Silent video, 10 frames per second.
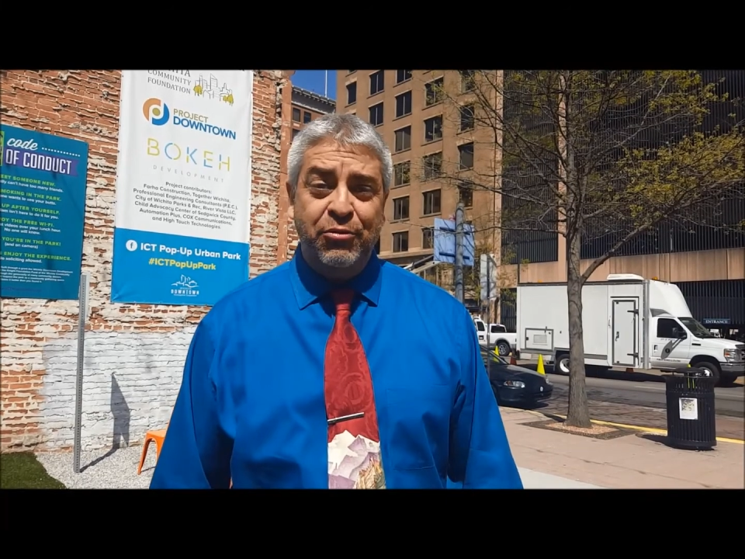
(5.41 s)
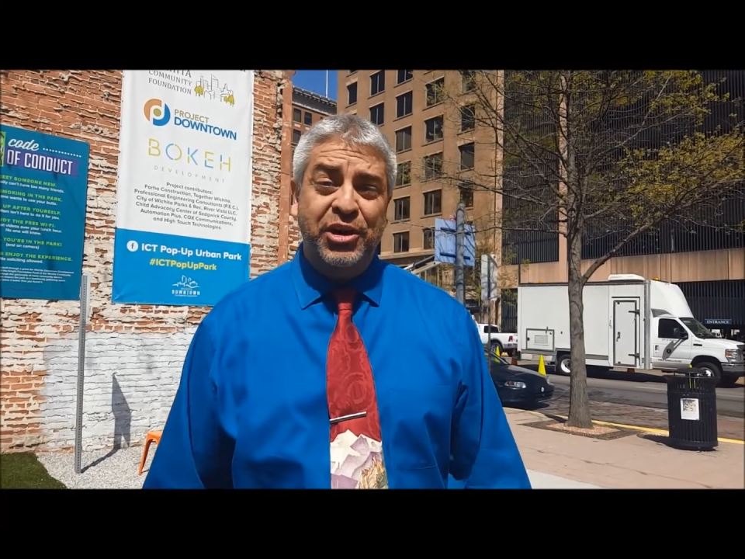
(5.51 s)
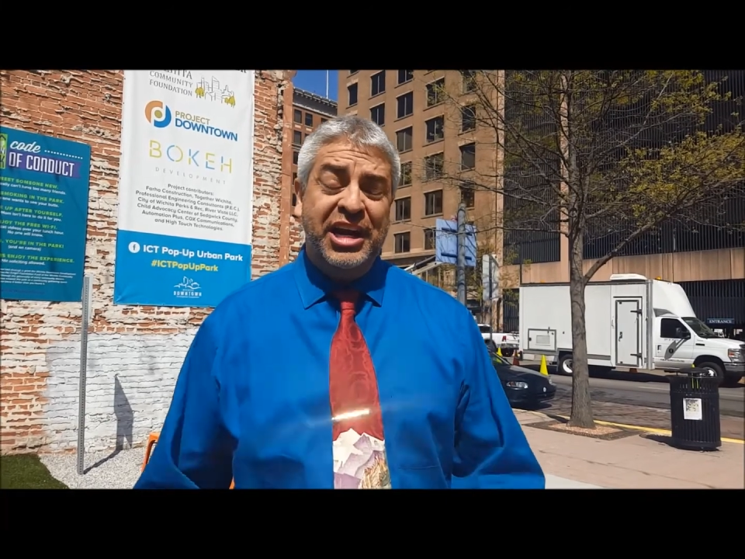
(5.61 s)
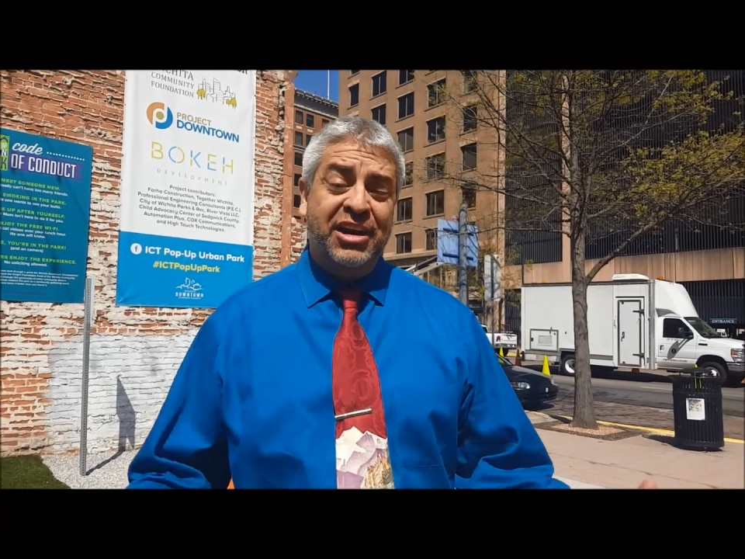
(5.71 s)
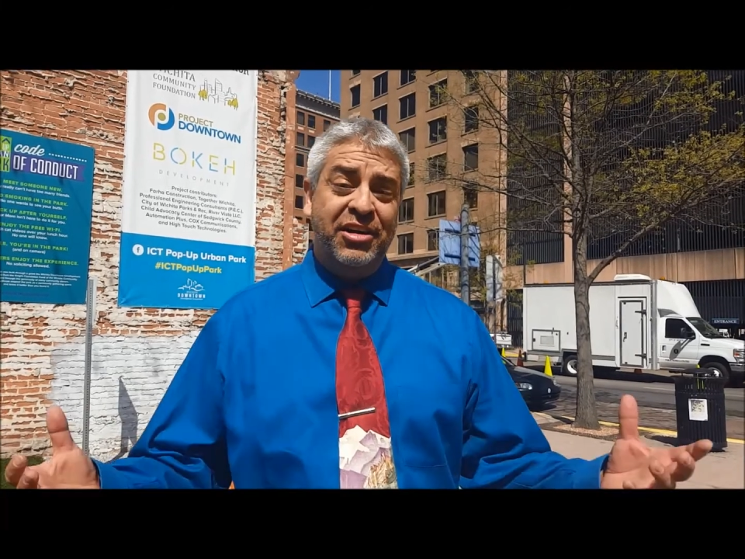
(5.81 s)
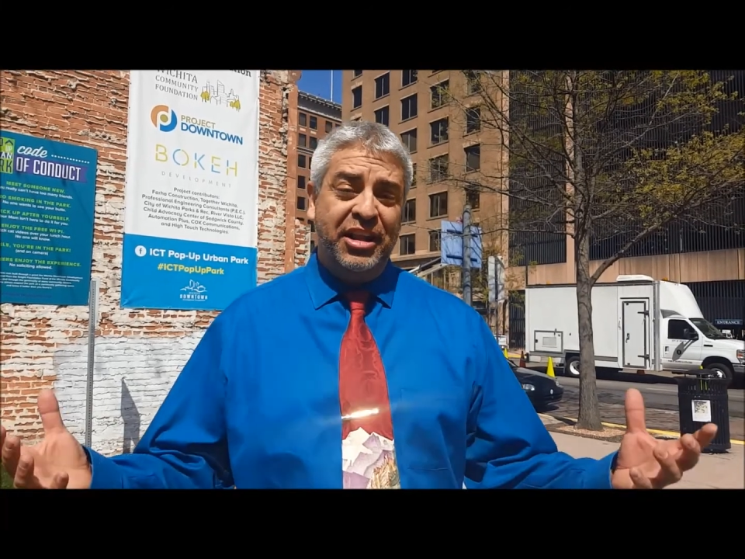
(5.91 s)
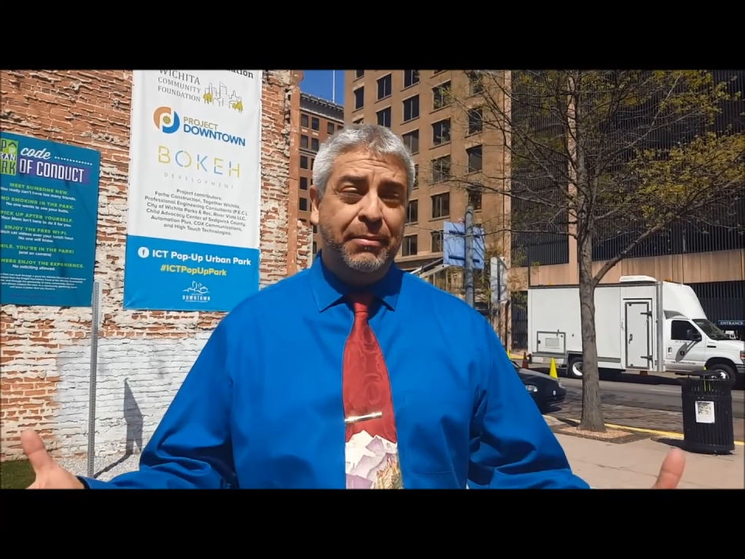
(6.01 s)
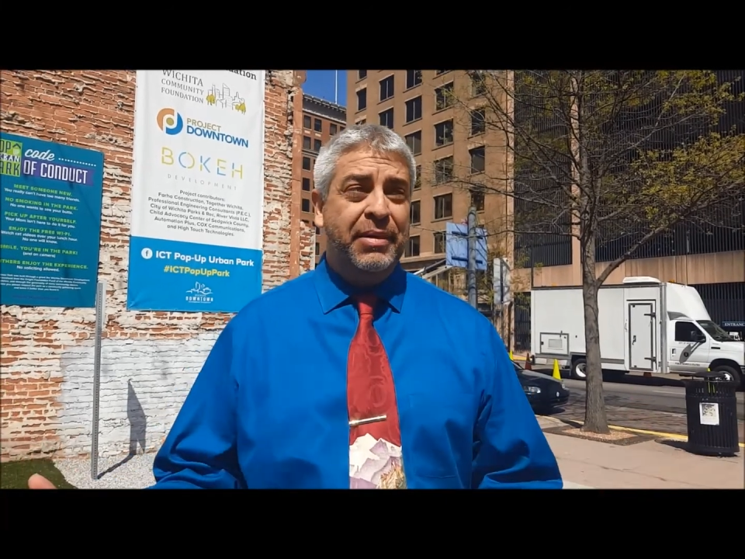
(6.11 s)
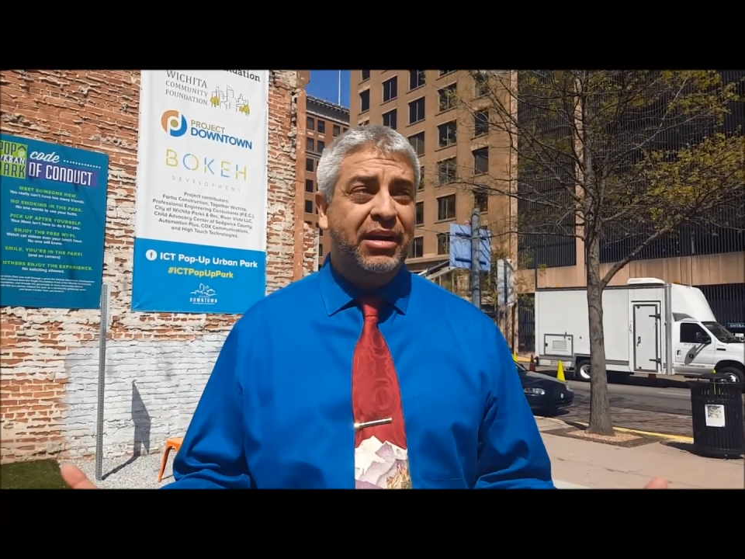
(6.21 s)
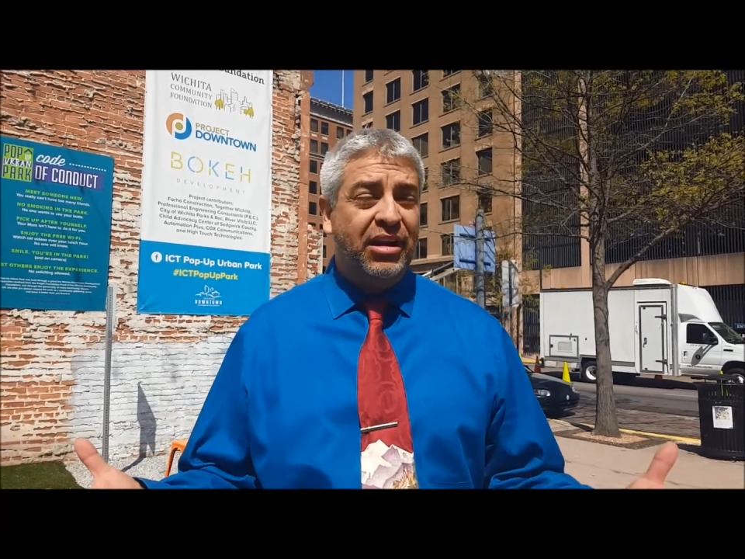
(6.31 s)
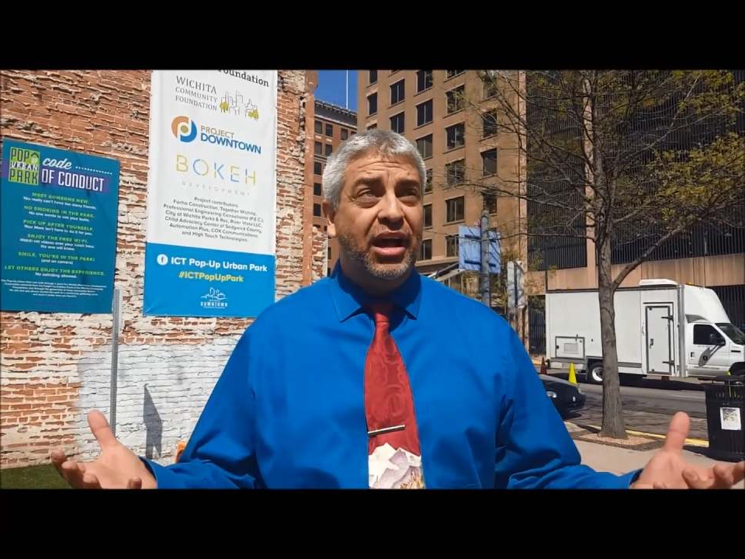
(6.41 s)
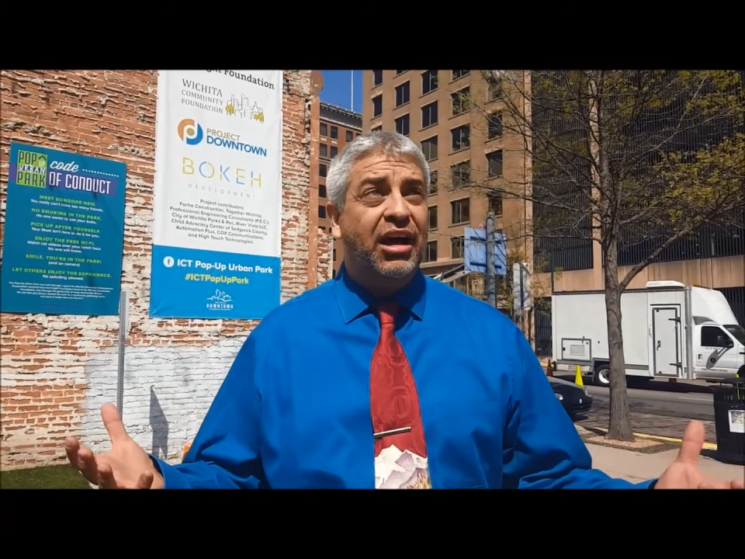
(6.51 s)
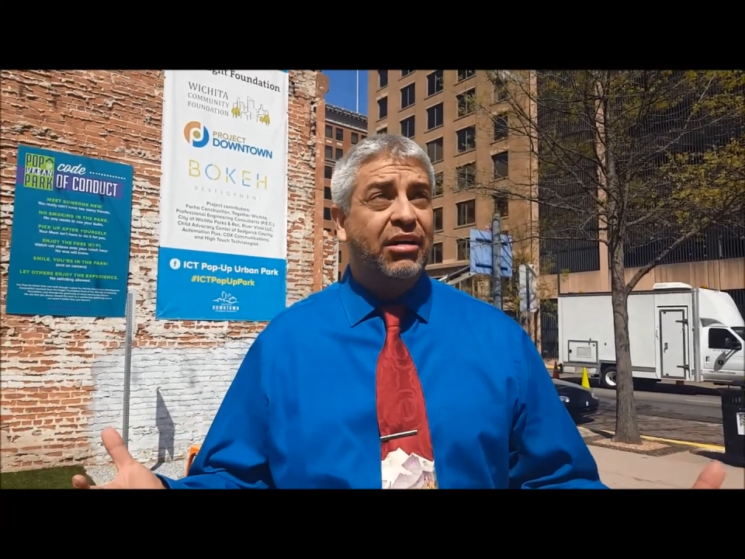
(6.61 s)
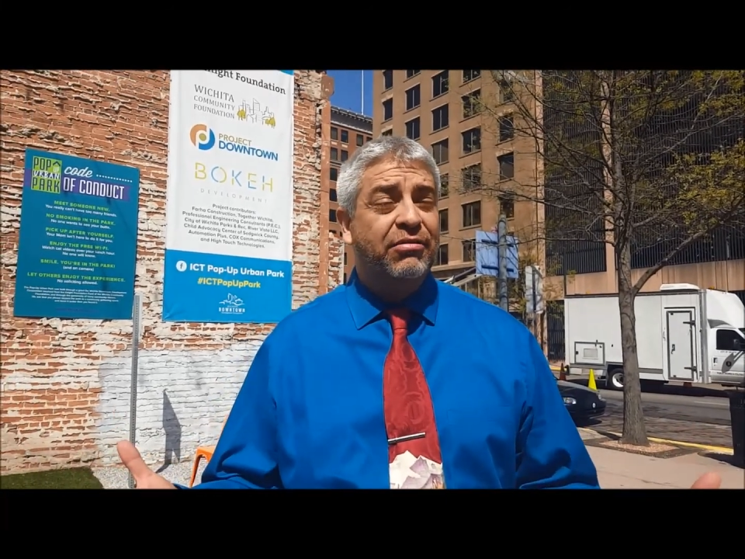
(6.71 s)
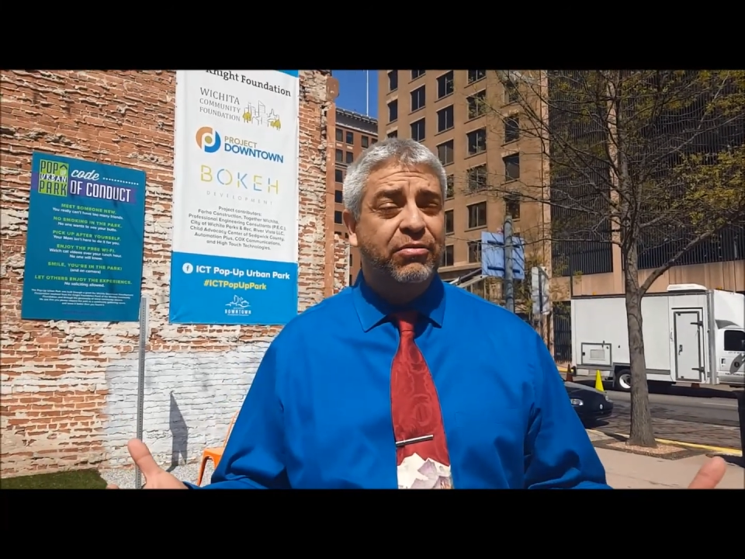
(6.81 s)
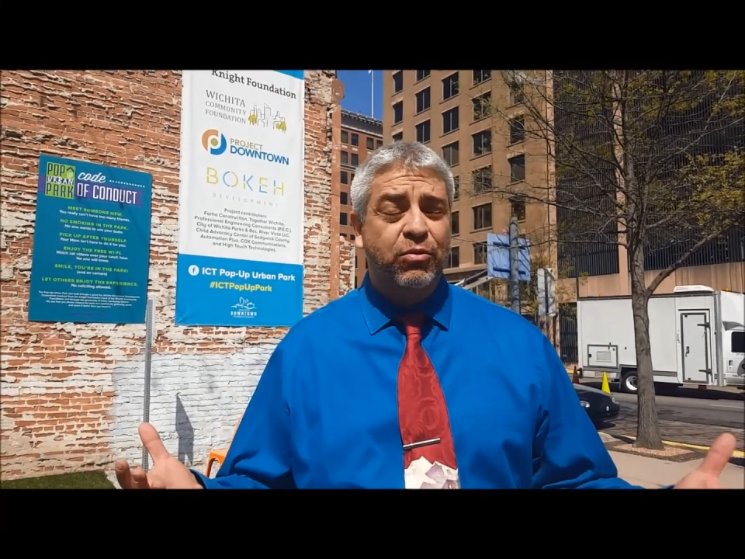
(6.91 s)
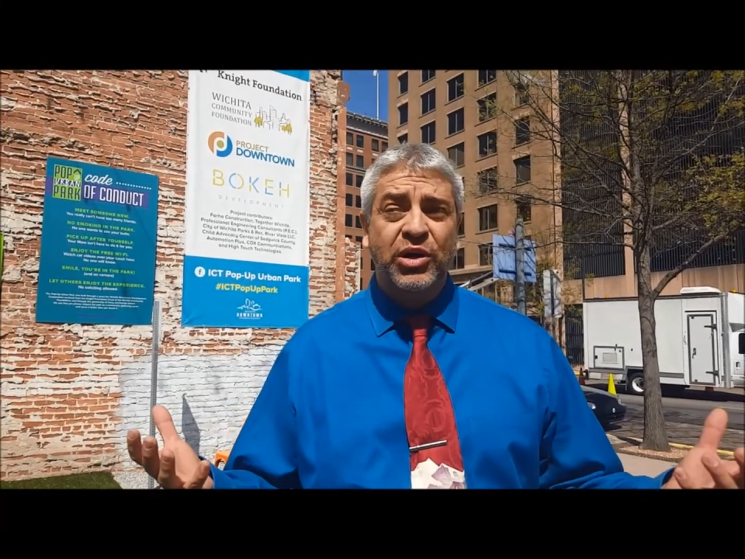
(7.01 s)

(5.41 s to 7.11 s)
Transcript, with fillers: and we're here in the middle of